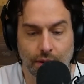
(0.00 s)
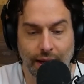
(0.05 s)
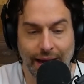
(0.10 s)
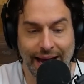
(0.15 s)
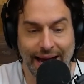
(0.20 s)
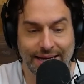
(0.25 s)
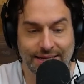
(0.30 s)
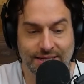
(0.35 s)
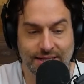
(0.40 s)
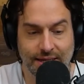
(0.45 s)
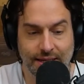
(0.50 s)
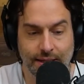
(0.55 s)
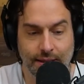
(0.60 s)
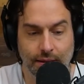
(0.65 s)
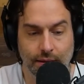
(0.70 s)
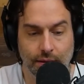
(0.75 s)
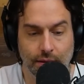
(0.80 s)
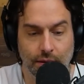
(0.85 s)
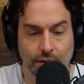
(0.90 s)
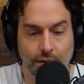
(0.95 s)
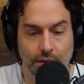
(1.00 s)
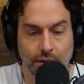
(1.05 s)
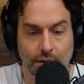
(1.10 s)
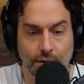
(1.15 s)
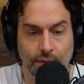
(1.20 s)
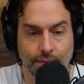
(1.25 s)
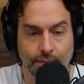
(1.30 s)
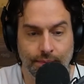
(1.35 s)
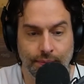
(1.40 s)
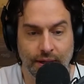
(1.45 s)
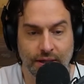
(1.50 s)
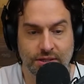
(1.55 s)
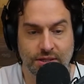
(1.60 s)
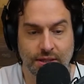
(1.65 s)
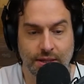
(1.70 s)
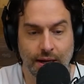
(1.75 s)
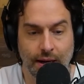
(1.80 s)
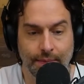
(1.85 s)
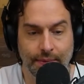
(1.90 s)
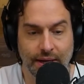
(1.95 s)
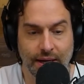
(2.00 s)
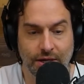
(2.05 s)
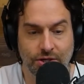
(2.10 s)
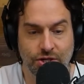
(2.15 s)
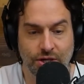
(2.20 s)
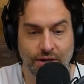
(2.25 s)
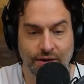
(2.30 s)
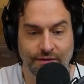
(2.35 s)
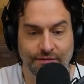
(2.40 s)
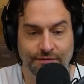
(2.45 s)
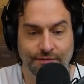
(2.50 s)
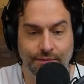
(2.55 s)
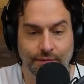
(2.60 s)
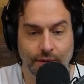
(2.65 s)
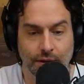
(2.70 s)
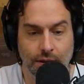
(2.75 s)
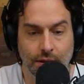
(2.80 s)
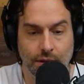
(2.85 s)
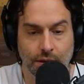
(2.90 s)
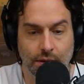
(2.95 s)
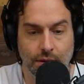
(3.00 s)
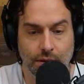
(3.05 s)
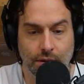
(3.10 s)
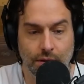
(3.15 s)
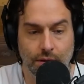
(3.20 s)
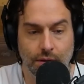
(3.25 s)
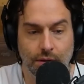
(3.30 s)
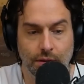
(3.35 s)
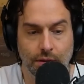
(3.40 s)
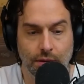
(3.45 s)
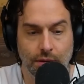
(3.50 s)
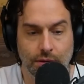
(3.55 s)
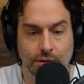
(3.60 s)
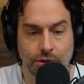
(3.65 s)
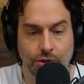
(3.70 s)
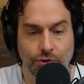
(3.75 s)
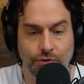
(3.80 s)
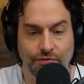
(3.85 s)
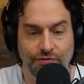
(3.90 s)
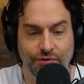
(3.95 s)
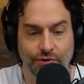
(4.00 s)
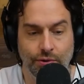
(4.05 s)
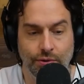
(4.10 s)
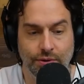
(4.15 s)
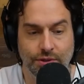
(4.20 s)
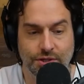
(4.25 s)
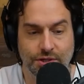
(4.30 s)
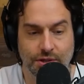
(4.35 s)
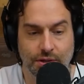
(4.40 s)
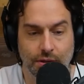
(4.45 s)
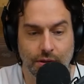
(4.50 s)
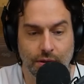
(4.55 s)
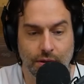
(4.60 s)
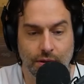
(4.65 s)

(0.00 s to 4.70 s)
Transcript: acid, plus the combination of two foods.